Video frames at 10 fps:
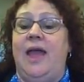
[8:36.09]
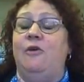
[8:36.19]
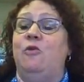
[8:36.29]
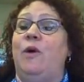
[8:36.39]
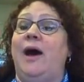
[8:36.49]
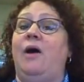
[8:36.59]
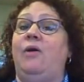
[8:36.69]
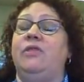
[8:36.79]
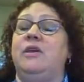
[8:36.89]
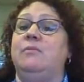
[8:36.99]
and while
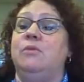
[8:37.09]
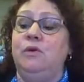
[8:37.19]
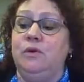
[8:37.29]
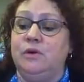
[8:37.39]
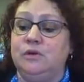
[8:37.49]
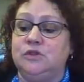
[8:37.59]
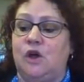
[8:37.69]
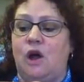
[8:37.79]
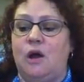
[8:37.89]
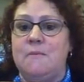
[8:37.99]
the Mughals
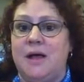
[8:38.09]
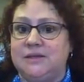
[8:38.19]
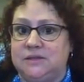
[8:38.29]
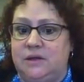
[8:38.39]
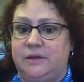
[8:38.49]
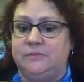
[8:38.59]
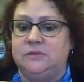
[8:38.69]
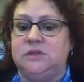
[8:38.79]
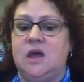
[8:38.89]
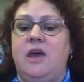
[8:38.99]
are Muslims,